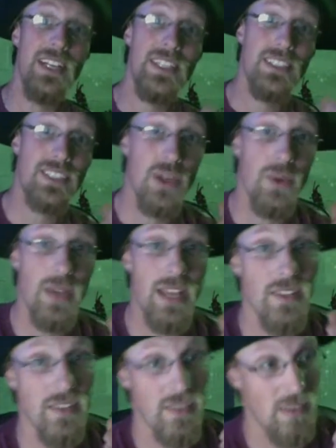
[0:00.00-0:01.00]
So
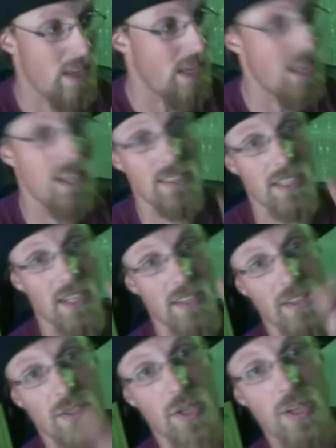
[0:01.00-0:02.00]
it is
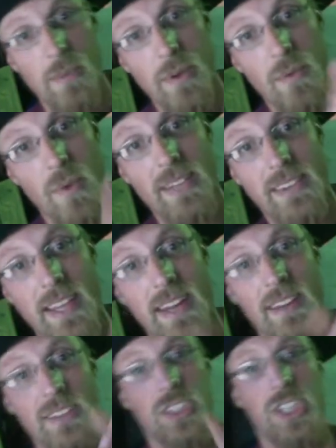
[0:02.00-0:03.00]
the tournament right
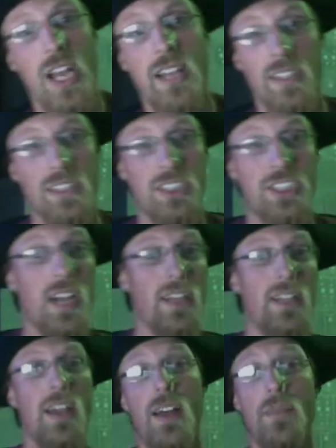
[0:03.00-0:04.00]
there,
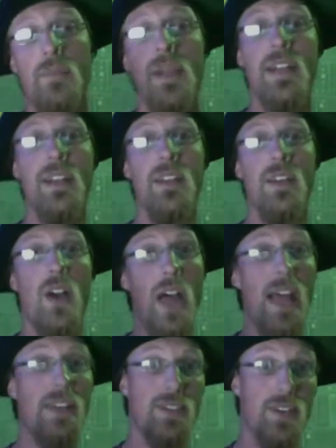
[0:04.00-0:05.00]
challenge.com.
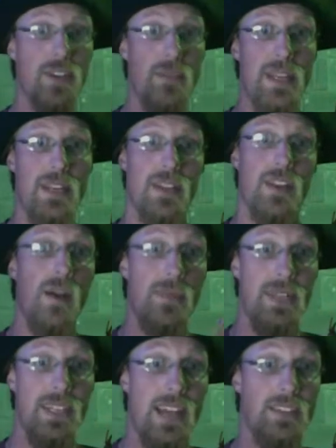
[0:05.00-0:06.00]
That tournament
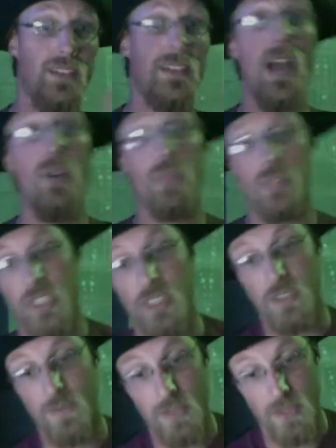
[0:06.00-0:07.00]
coming together. Now,
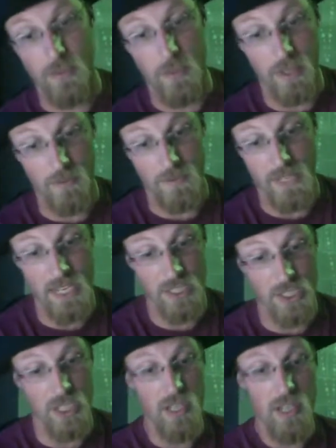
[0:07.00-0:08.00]
just for some
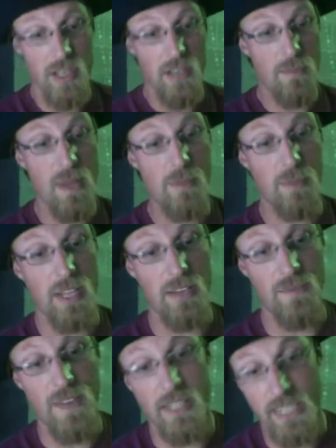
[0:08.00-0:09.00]
clarification, people
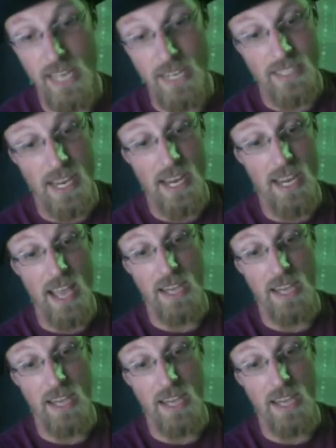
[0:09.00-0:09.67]
like Valiente and